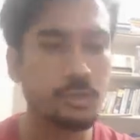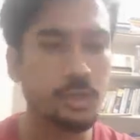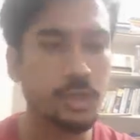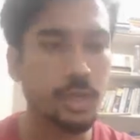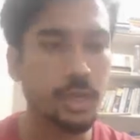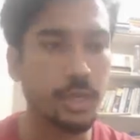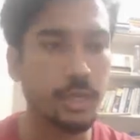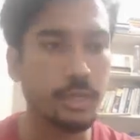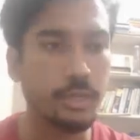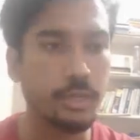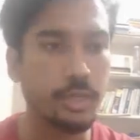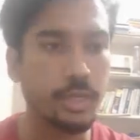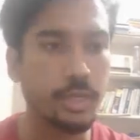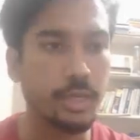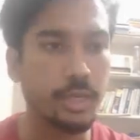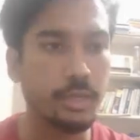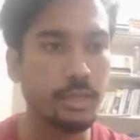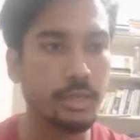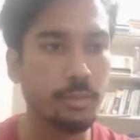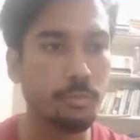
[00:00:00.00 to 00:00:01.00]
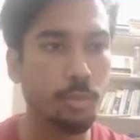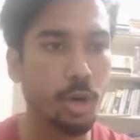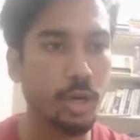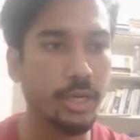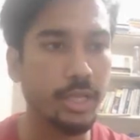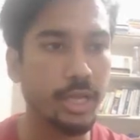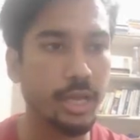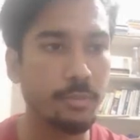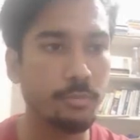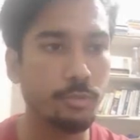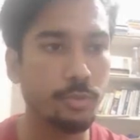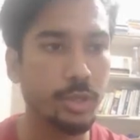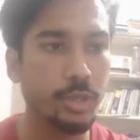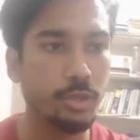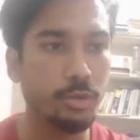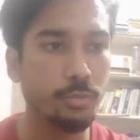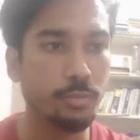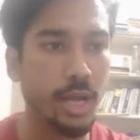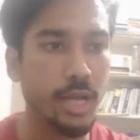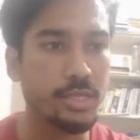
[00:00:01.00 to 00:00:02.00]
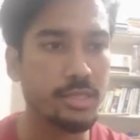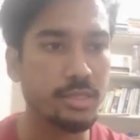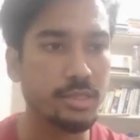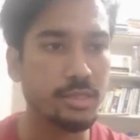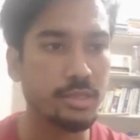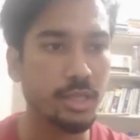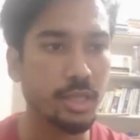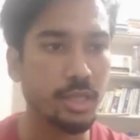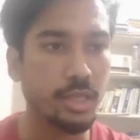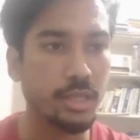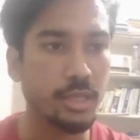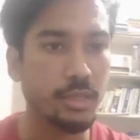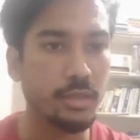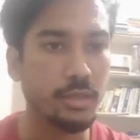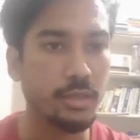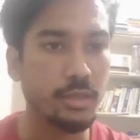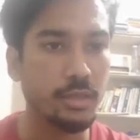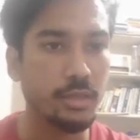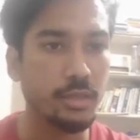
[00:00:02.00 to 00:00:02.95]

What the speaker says: And then in the body, I'm going to pass in